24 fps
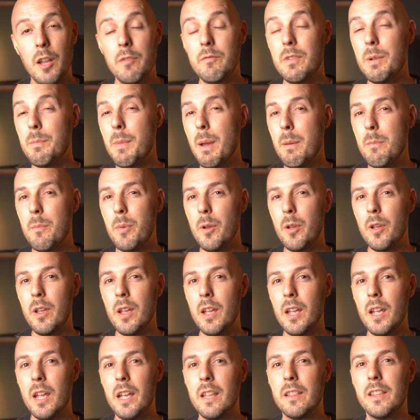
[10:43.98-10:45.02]
And remember,
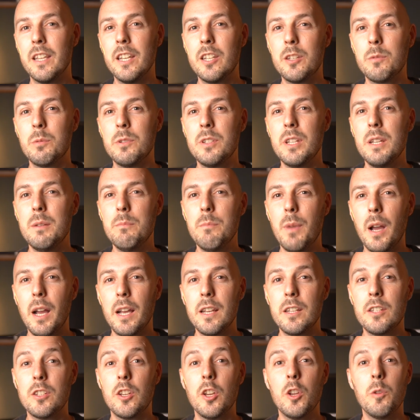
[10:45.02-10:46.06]
this was in
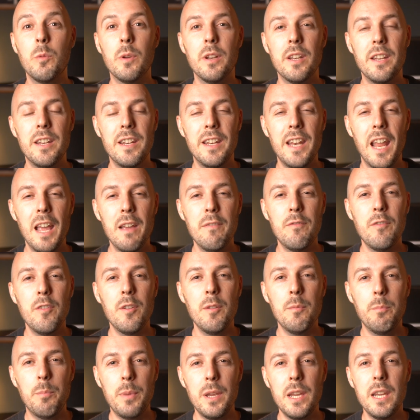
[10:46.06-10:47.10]
mice who had
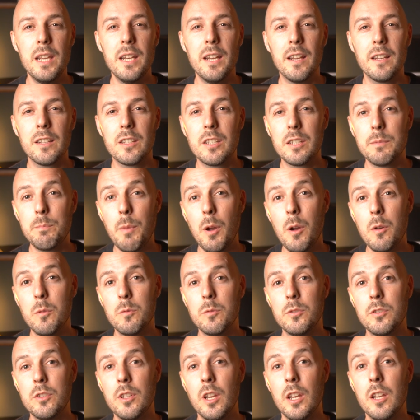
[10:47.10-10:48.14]
never been
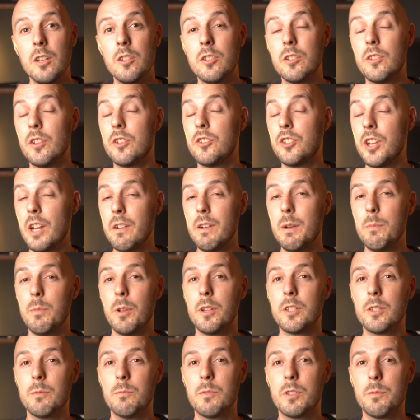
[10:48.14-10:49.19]
exposed to the cherry
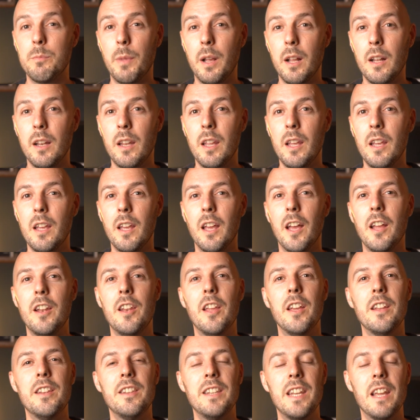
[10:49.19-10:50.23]
blossom smell and
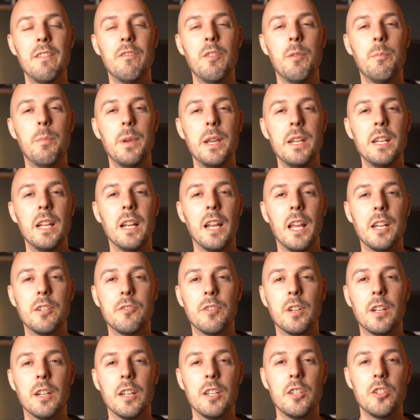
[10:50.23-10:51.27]
had never been
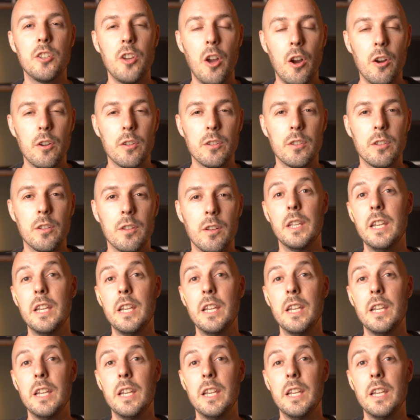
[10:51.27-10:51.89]
electrically shocked.